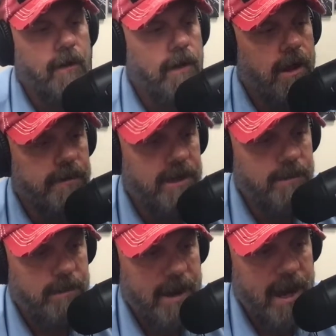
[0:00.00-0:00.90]
uh, need to
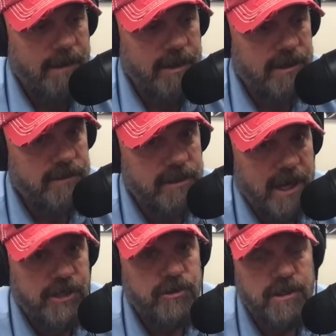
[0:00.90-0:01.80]
be banned because they're
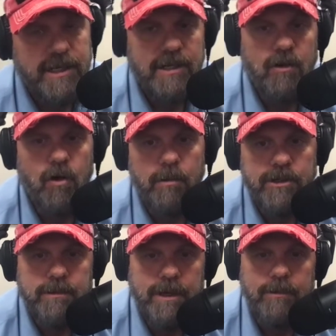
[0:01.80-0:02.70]
dangerous and they kill a whole
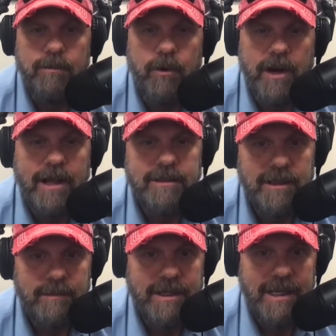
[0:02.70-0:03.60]
bunch of people, point out to
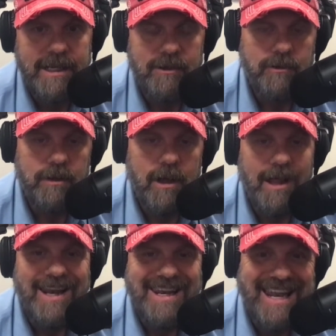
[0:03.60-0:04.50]
them that they killed
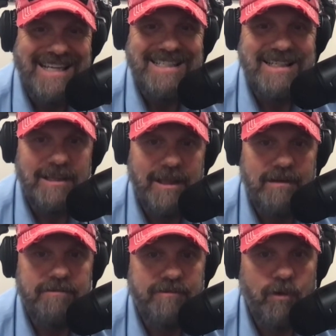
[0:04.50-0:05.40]
less
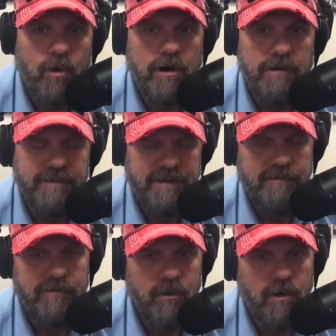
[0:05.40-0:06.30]
than
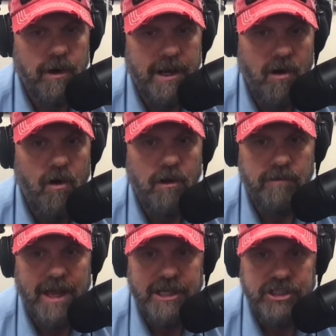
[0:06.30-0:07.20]
454 in all of
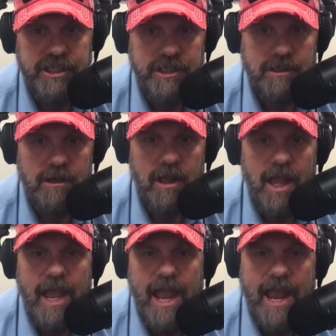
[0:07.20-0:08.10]
last year
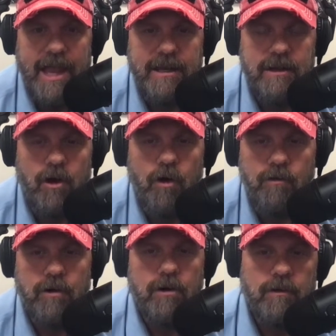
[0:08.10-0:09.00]
and
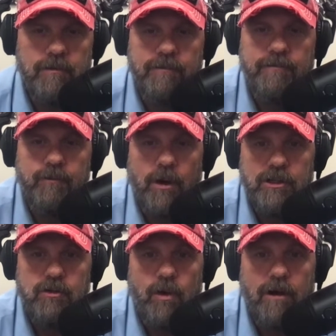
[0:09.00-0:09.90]
over
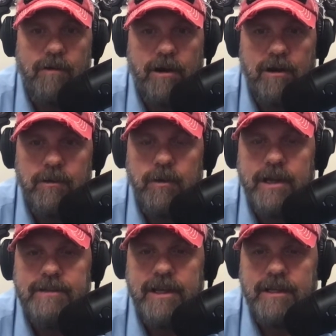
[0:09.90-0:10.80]
what 1200 or what
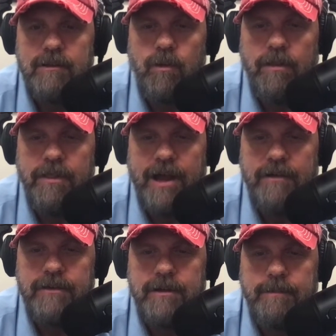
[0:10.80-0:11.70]
I say
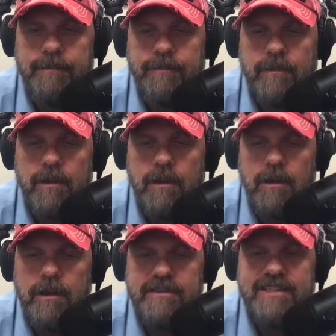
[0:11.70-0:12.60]
1000
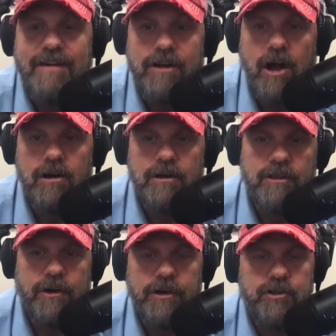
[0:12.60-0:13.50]

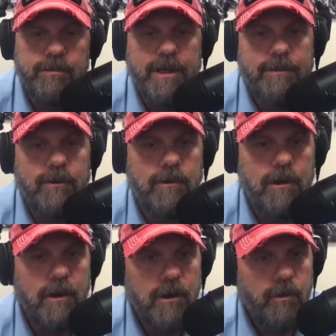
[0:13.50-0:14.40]
732 people
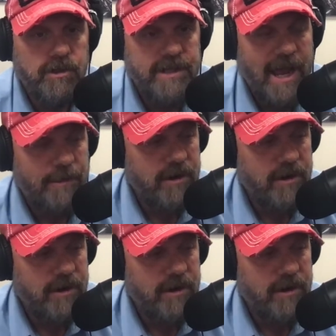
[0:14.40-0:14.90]
were stabbed or